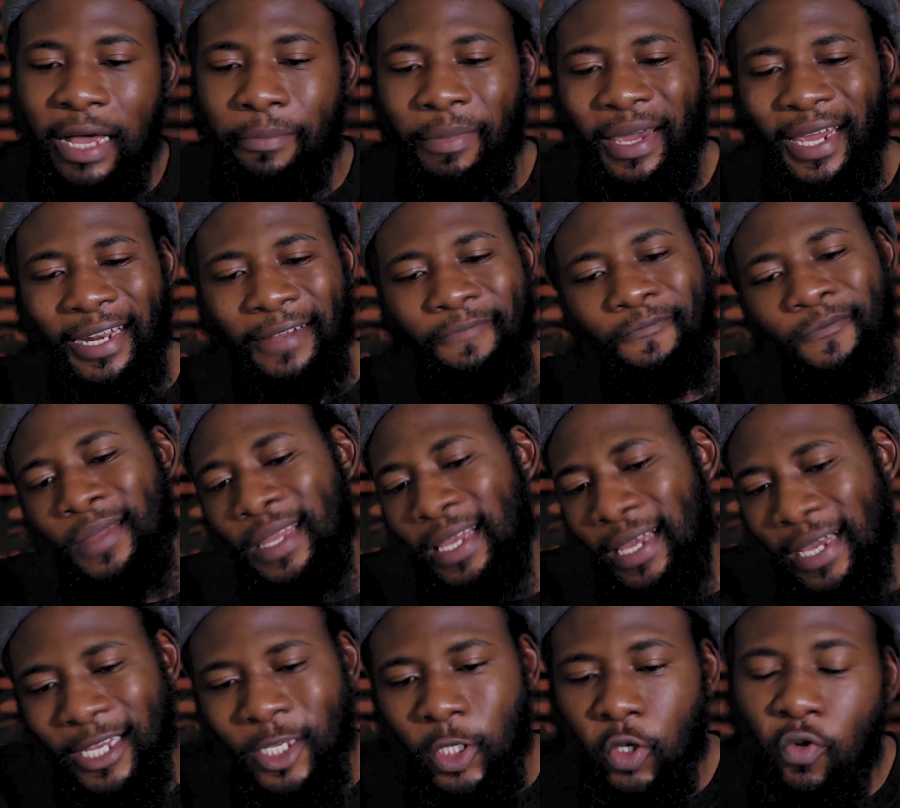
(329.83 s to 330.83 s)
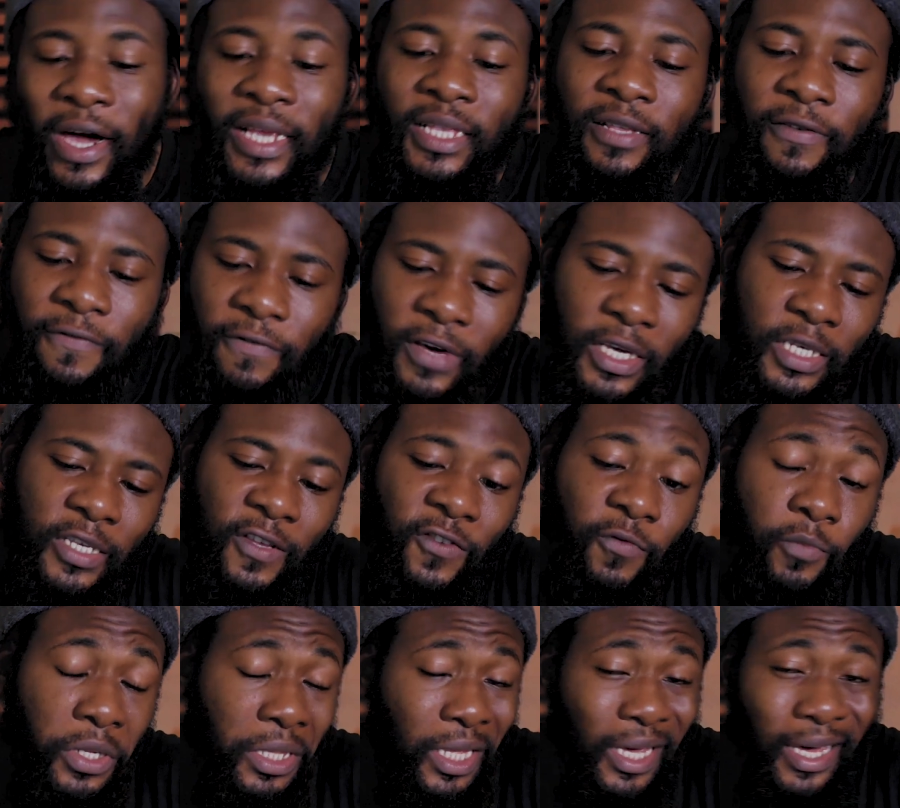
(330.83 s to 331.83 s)
I mean, it's quite
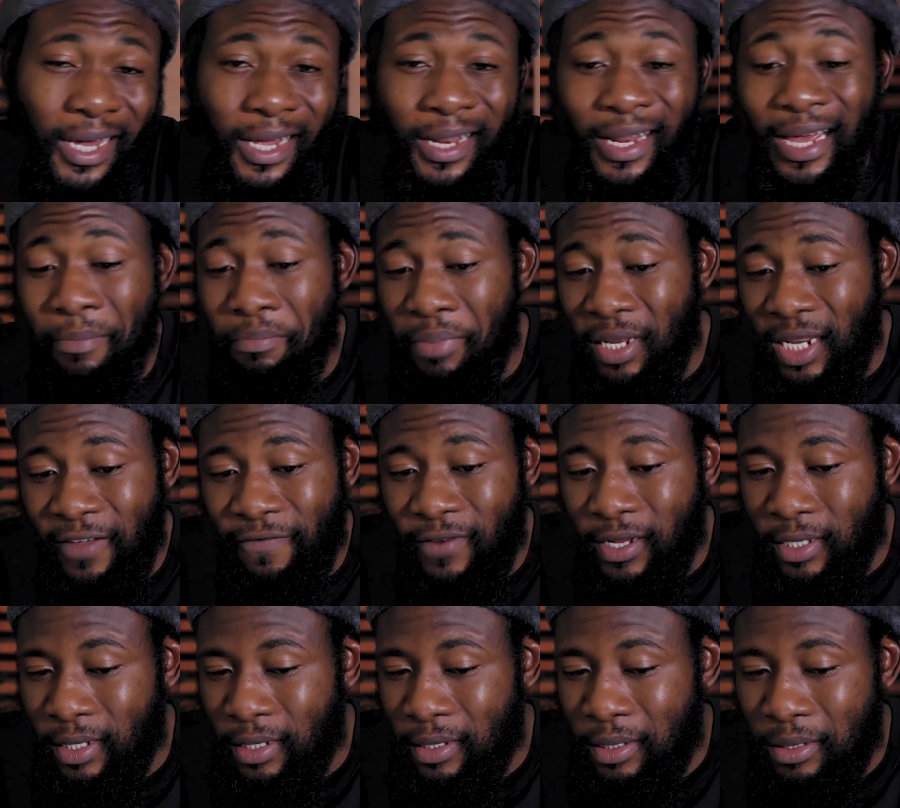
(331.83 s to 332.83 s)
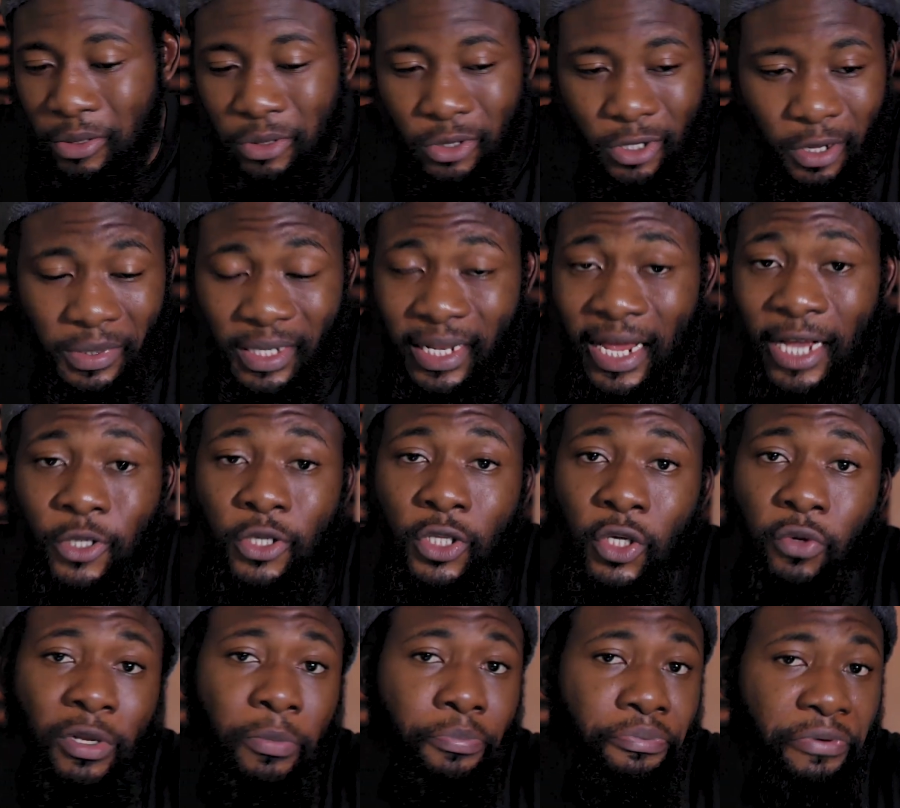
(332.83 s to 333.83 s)
invasive, but again, I believe this is something that has to
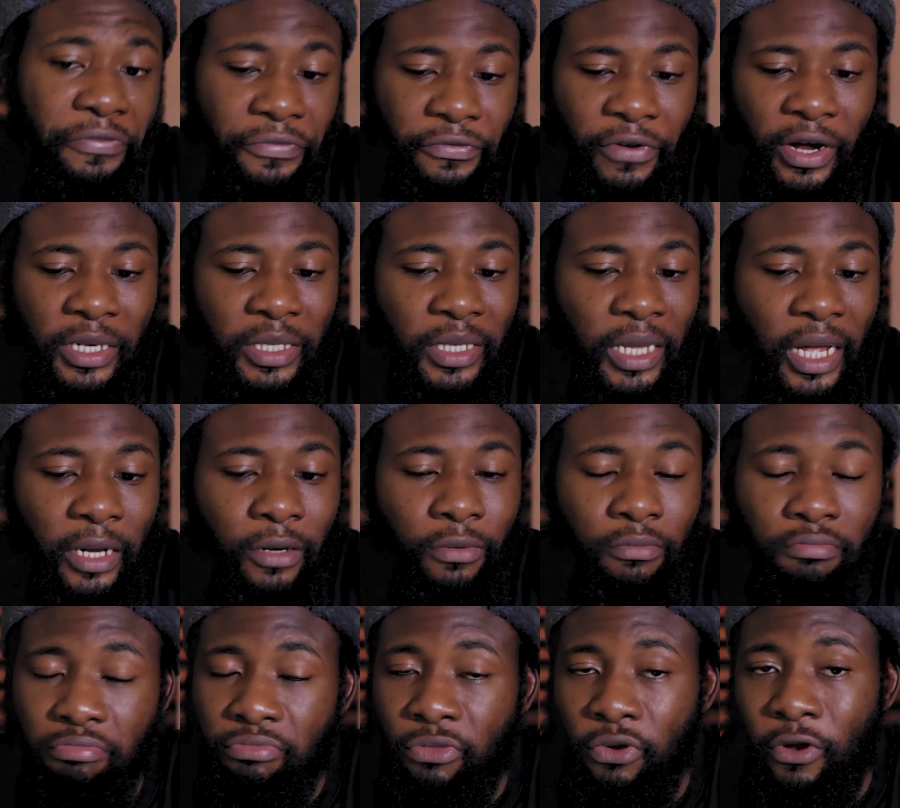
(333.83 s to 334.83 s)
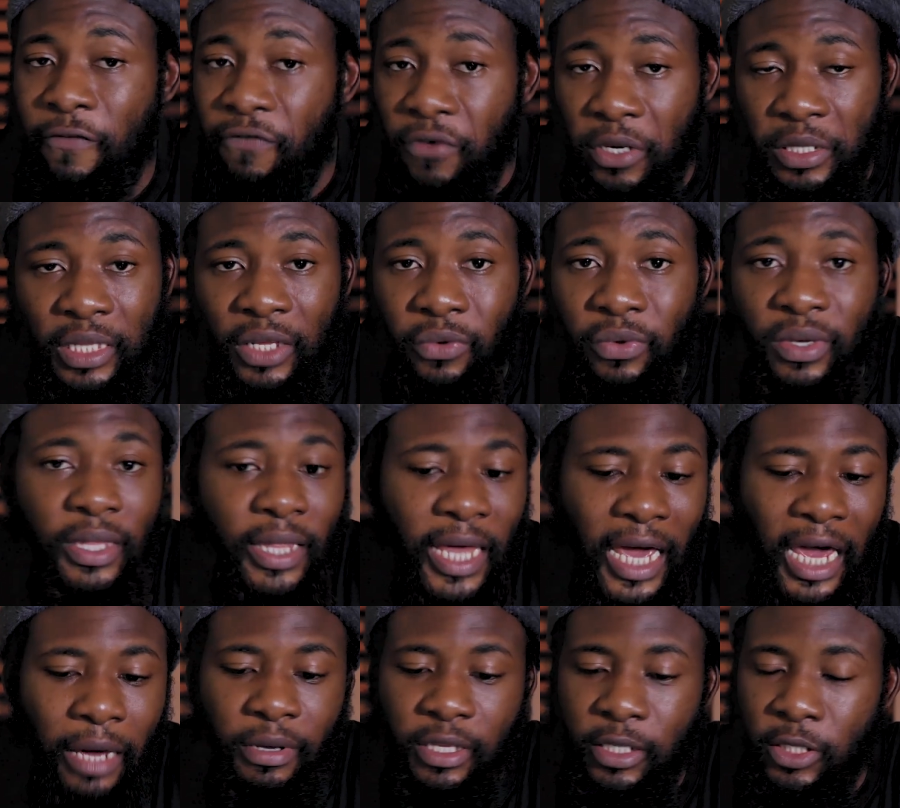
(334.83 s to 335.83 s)
do with preference, and obviously with
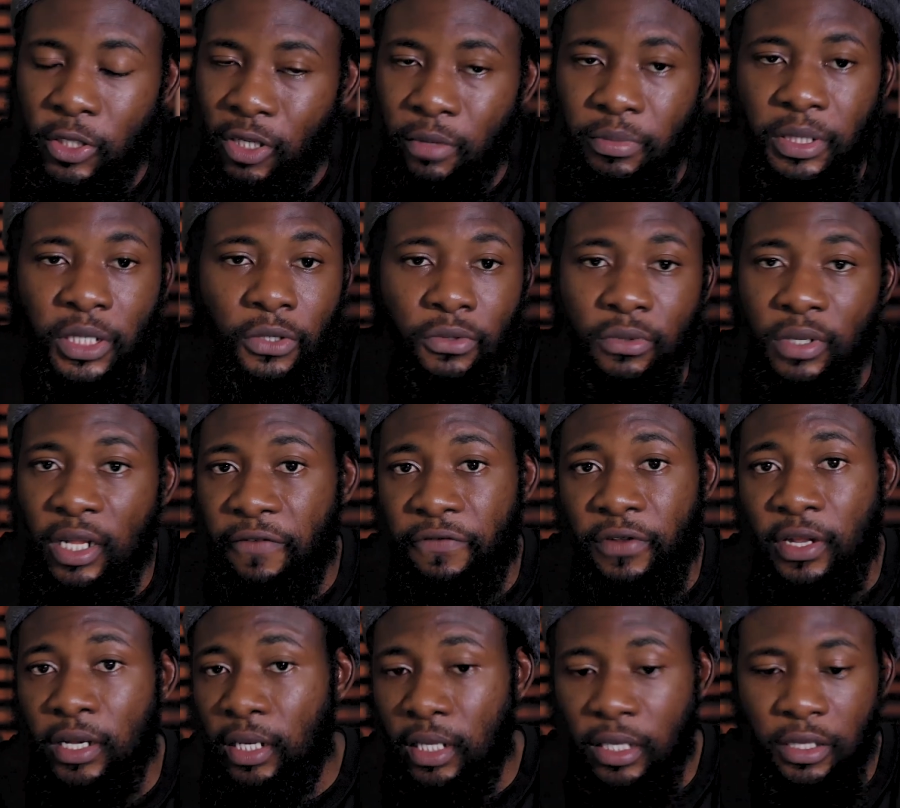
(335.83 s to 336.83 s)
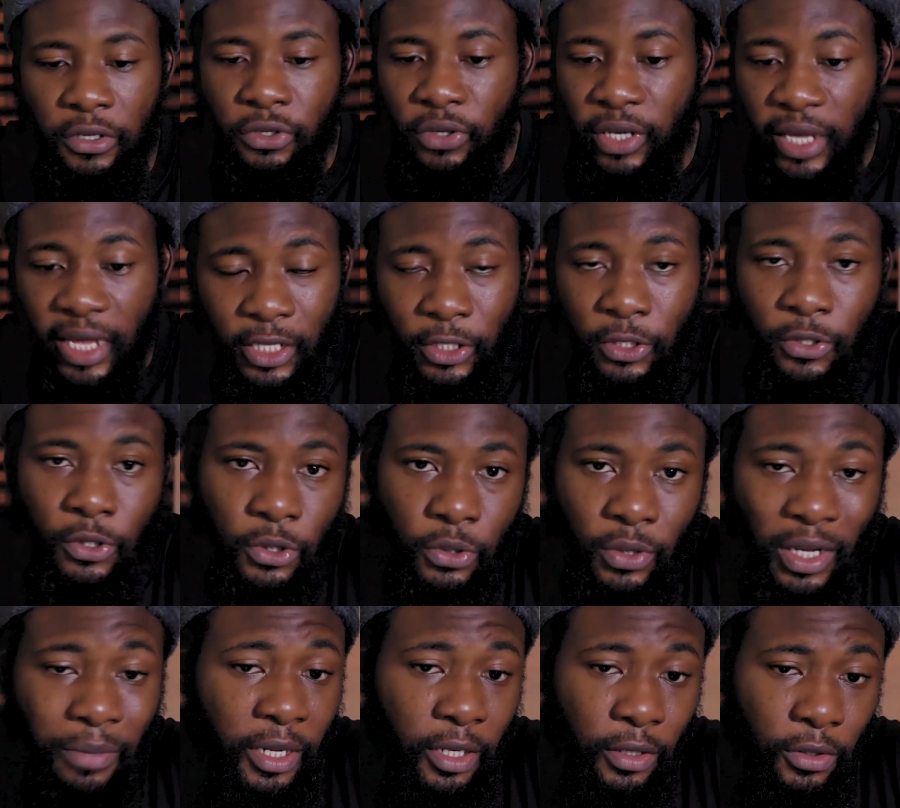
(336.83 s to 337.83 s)
time it is something you definitely get used
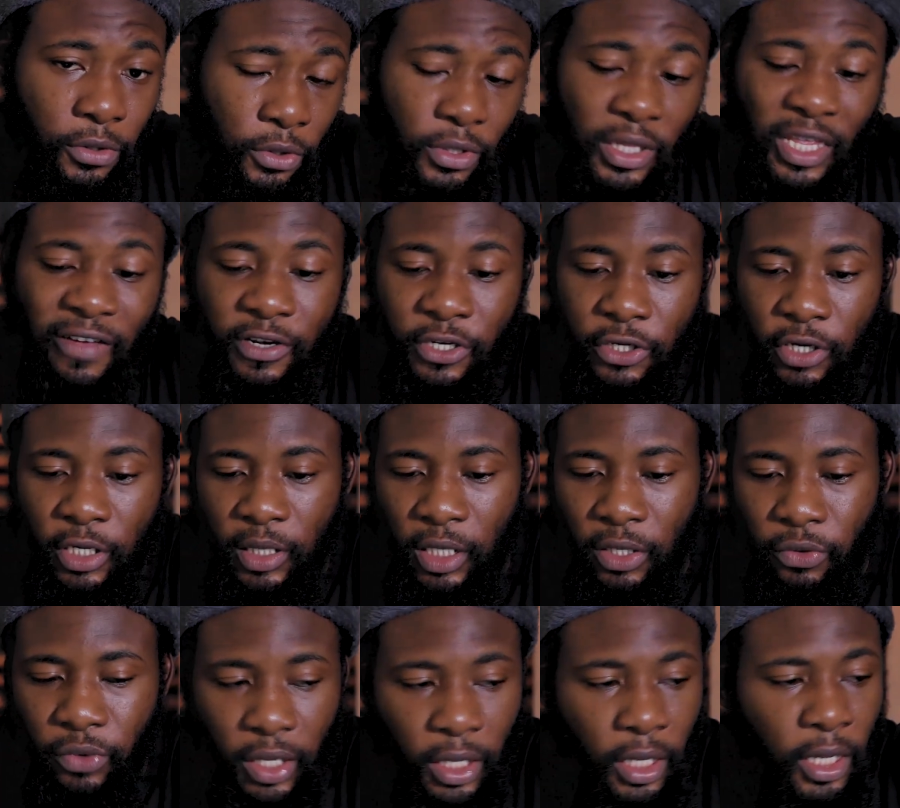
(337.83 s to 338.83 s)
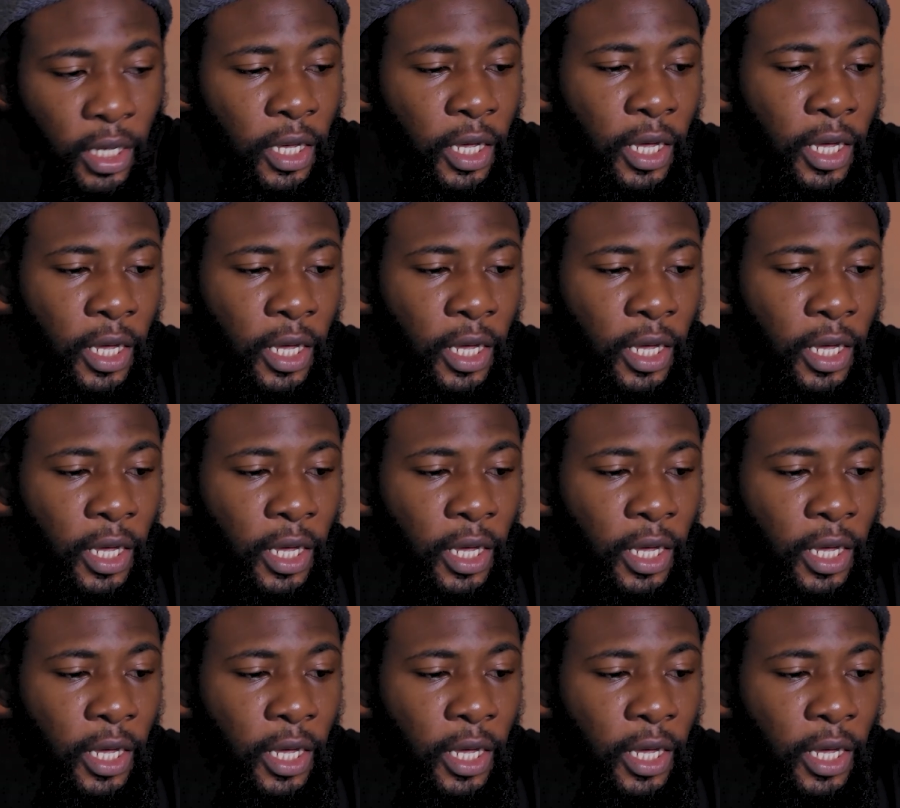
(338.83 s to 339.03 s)
to. I mean, you don't have a choice anyway.